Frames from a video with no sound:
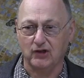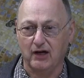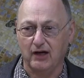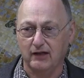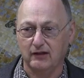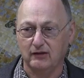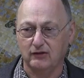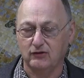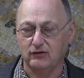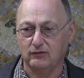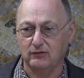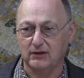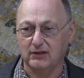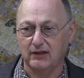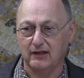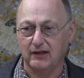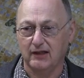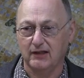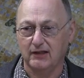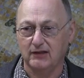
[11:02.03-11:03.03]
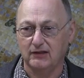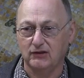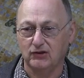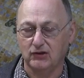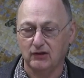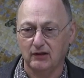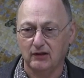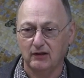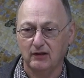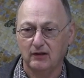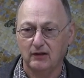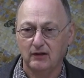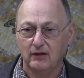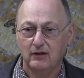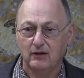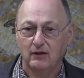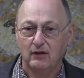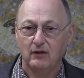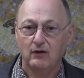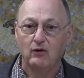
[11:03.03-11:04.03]
child to engage.
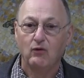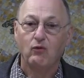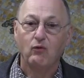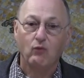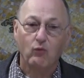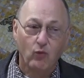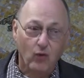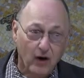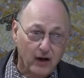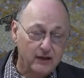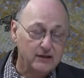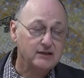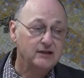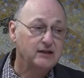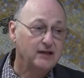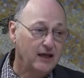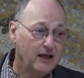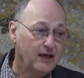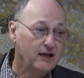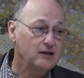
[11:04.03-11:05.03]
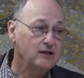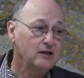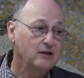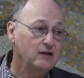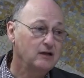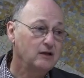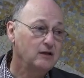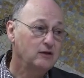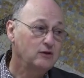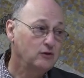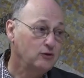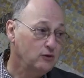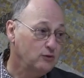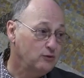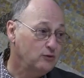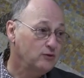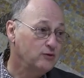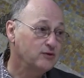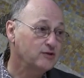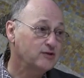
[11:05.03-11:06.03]
One can
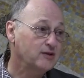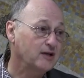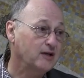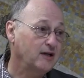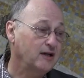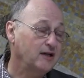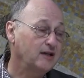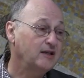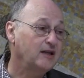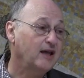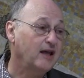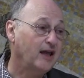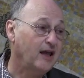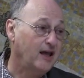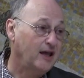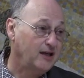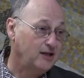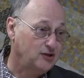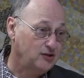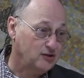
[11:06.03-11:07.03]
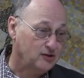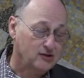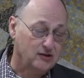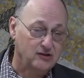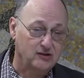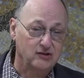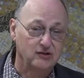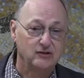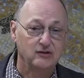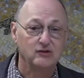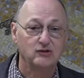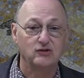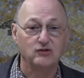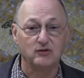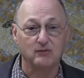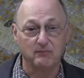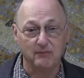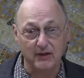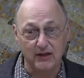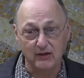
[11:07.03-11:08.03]
use an agent
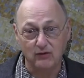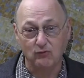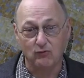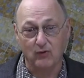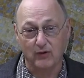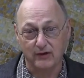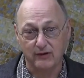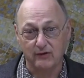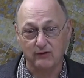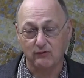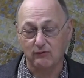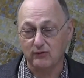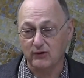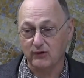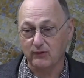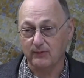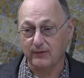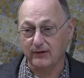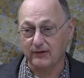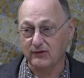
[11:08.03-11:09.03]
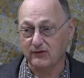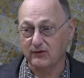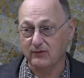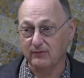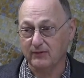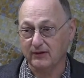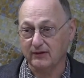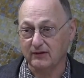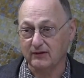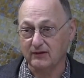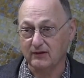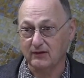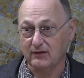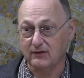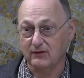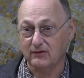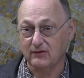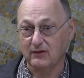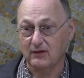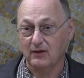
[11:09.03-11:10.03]
to meet one's
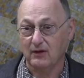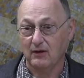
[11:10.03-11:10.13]
responsibilities.